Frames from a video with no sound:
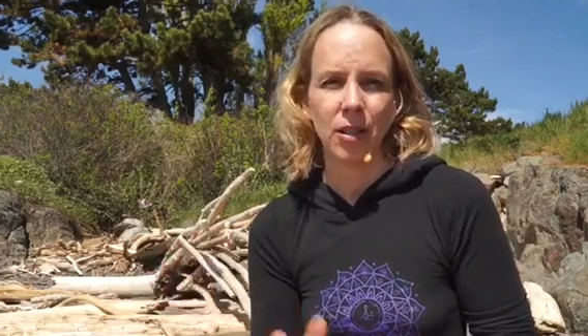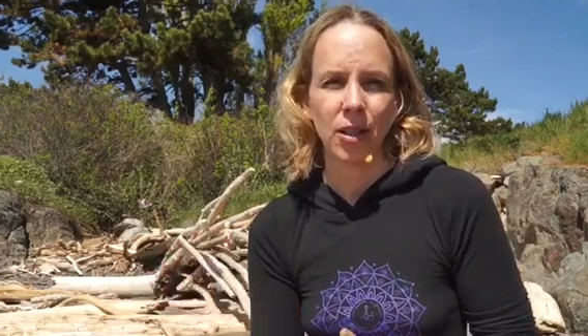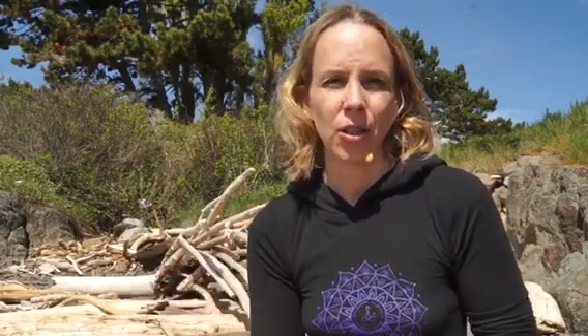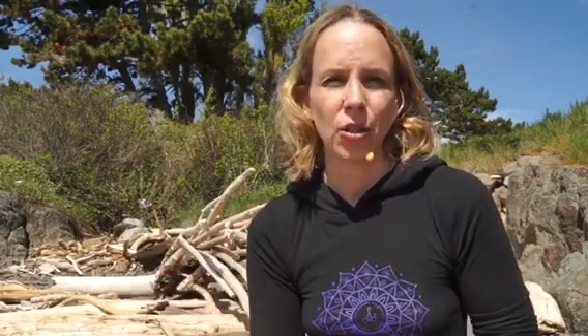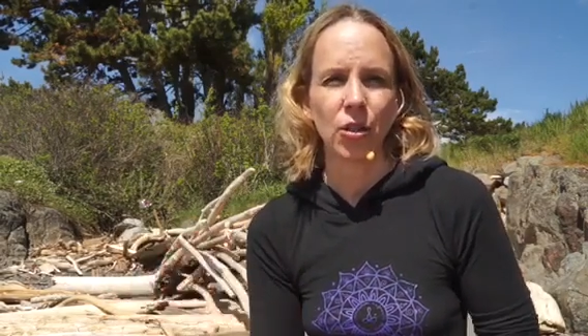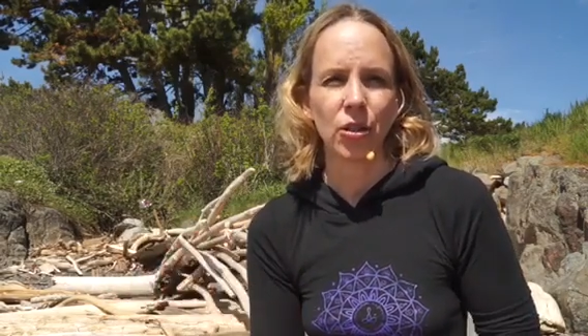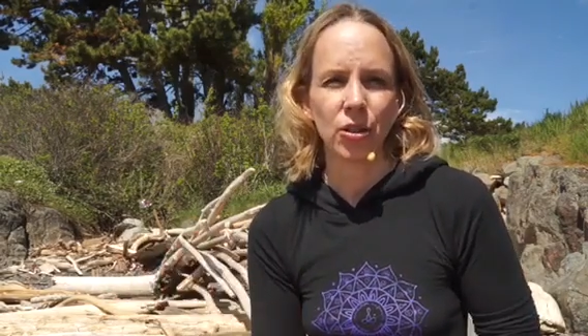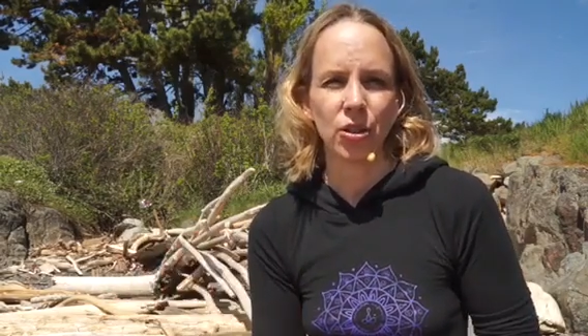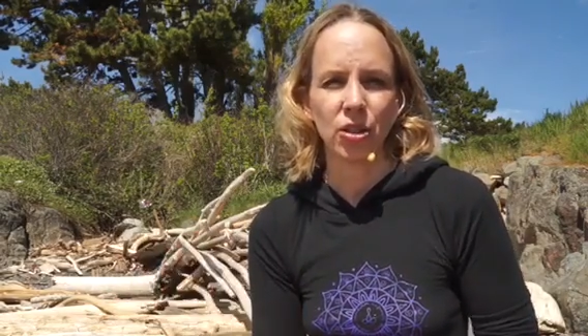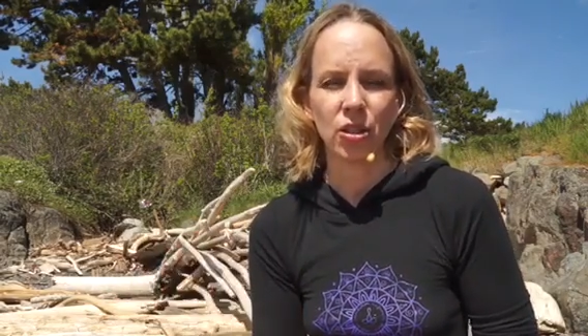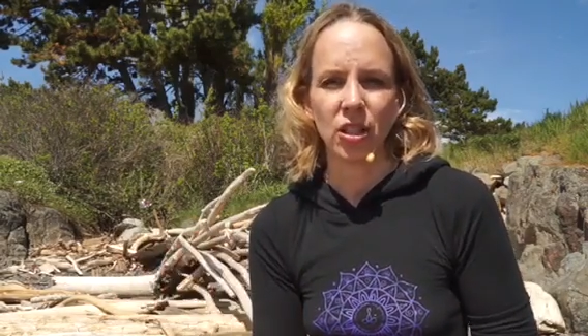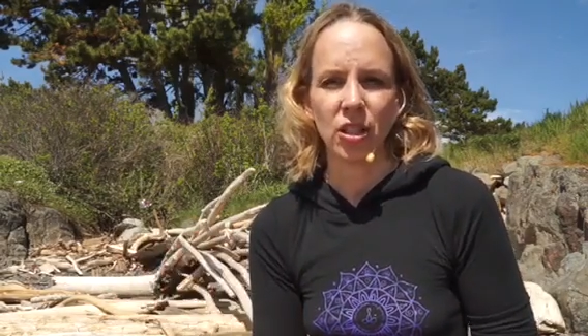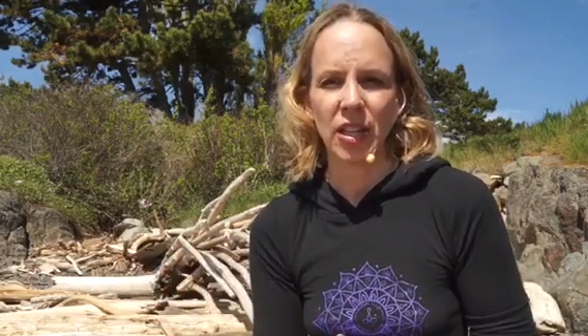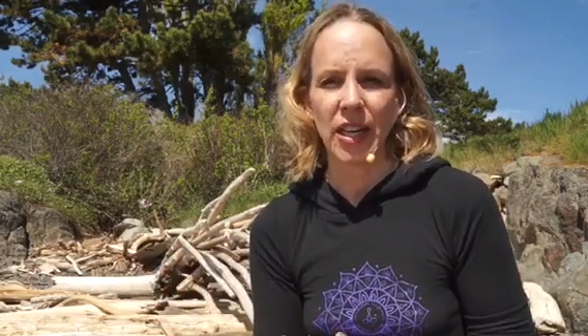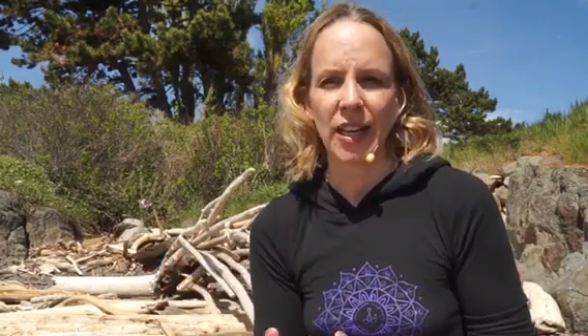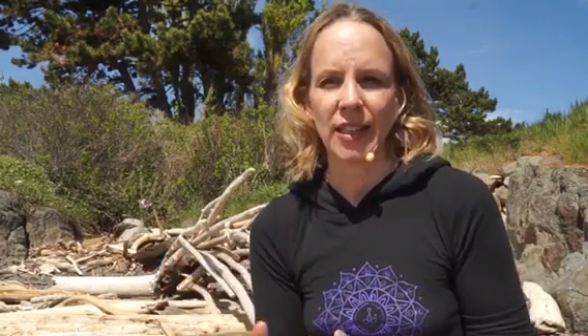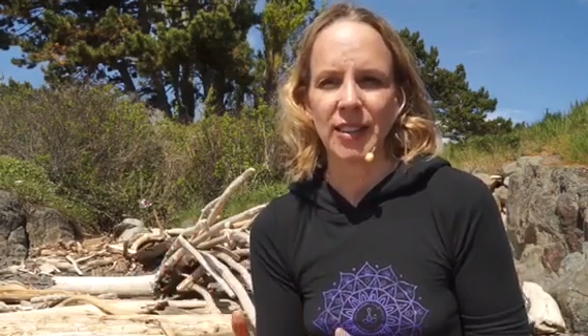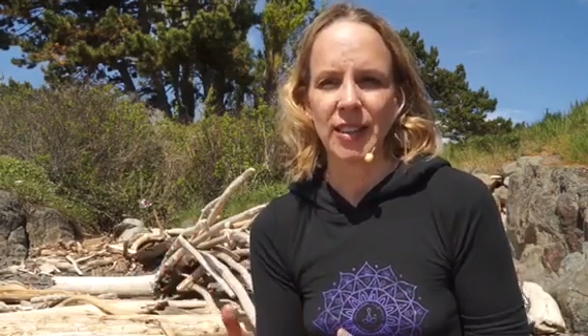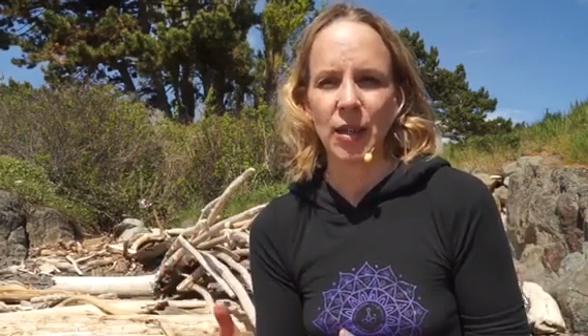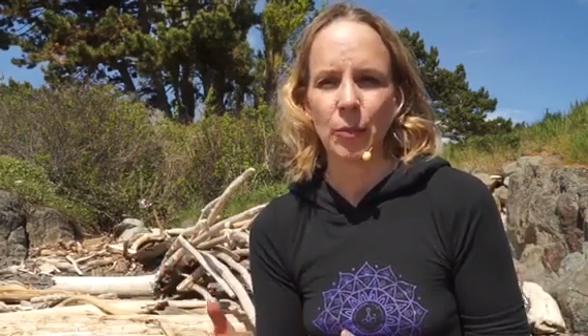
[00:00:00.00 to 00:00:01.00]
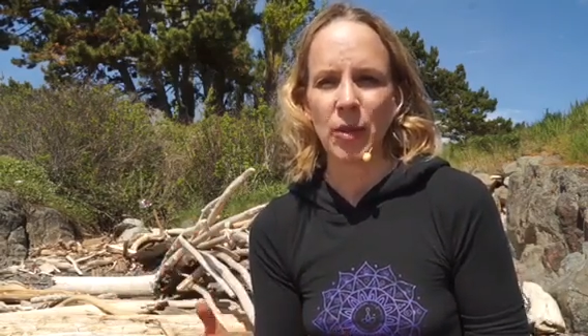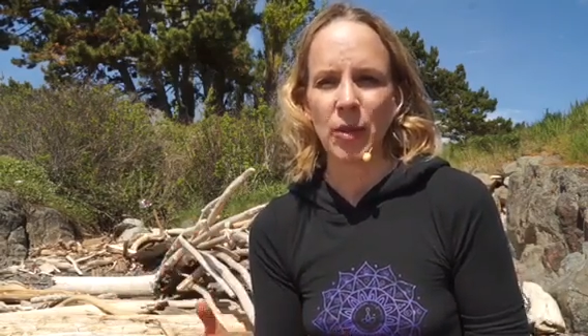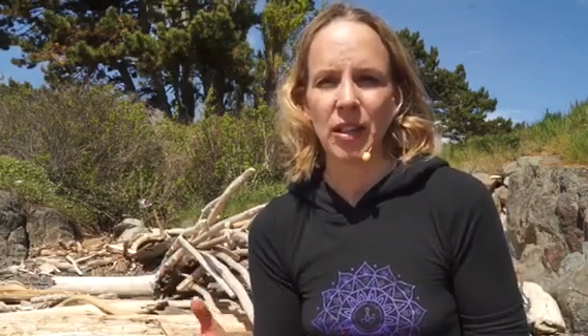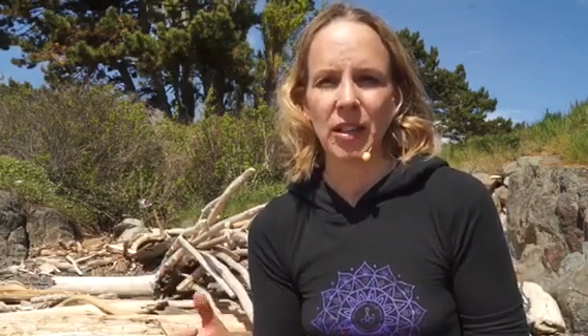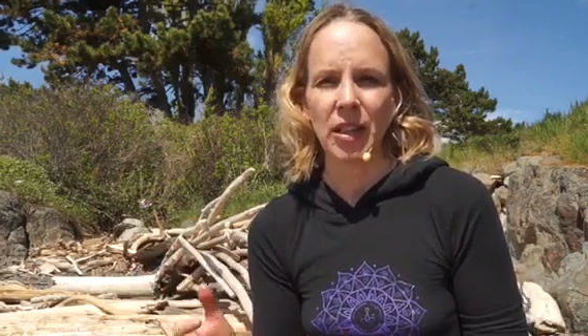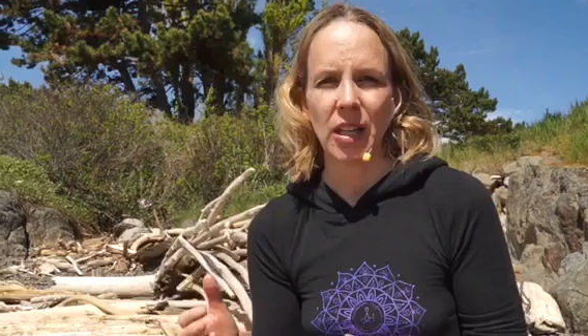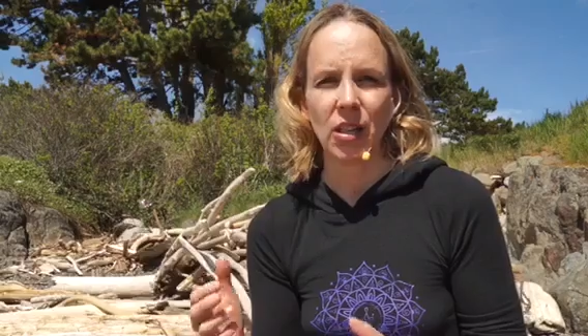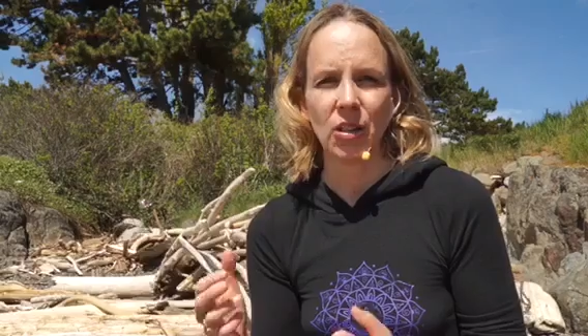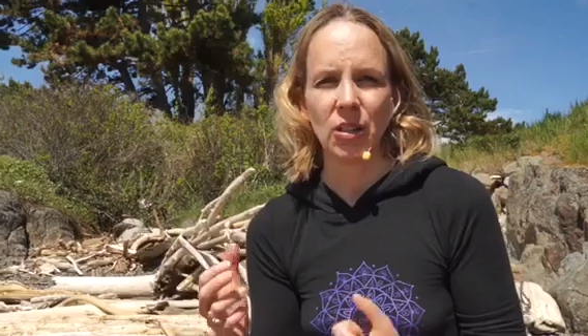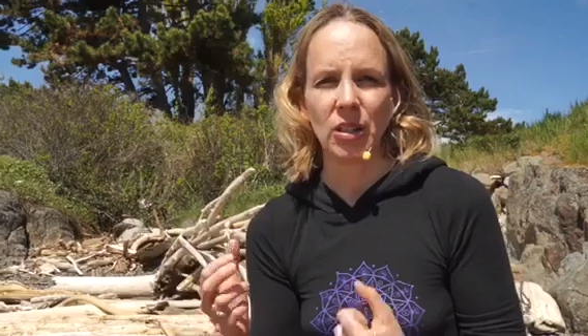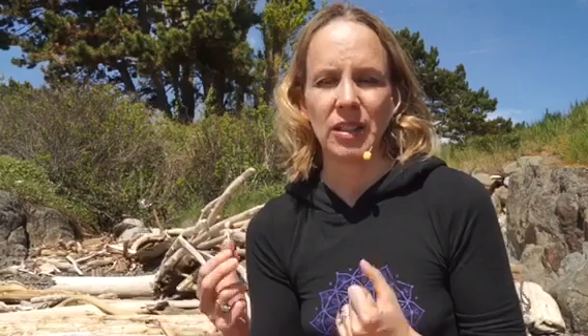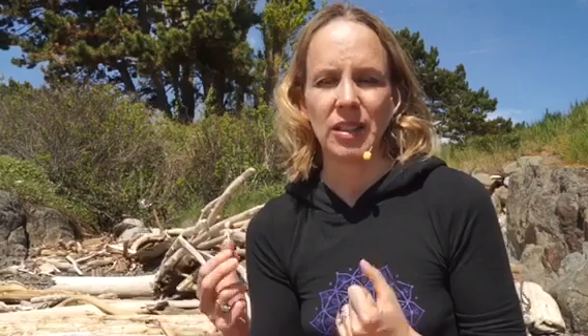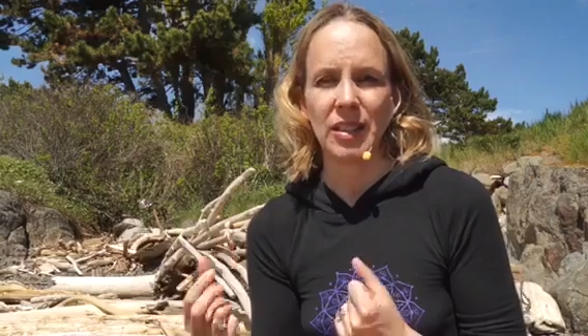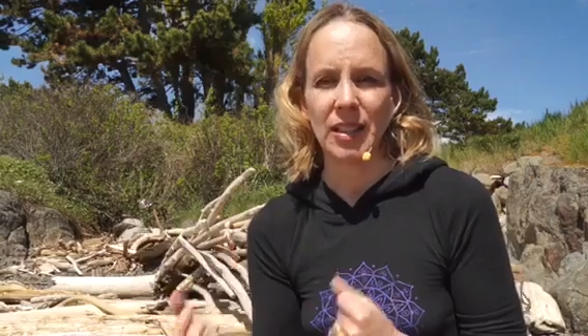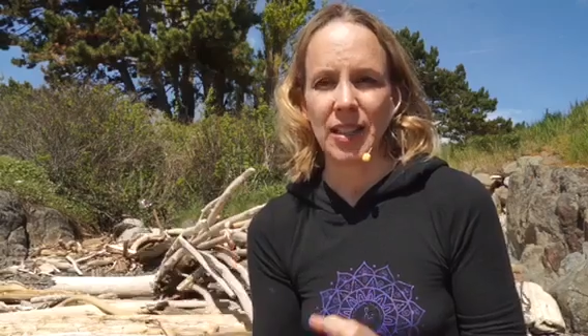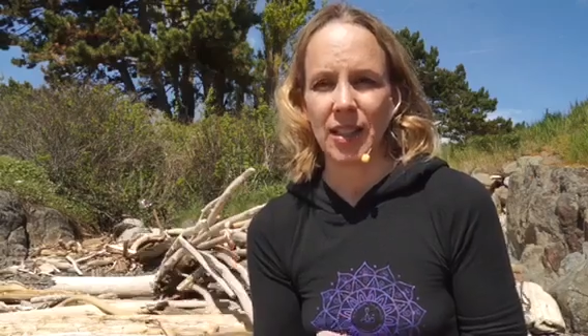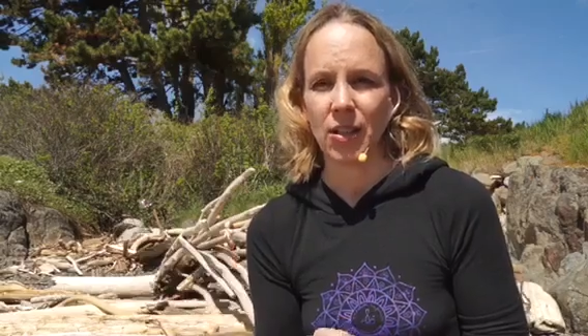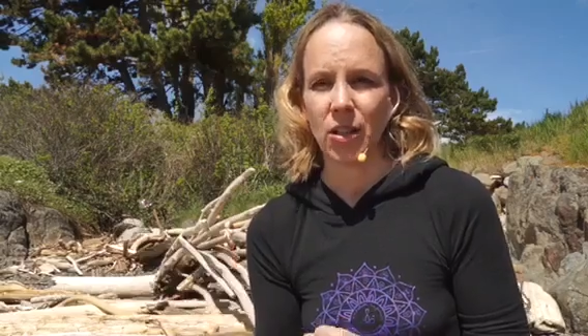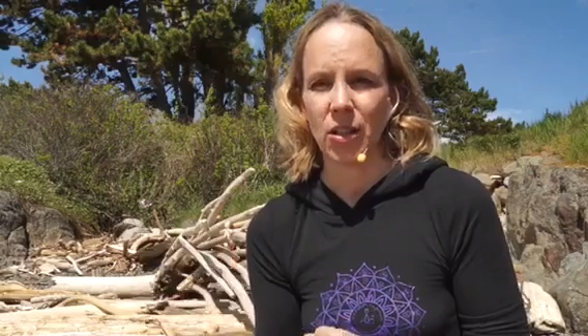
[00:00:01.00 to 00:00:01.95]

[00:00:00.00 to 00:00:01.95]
encourage you to get something that you can sit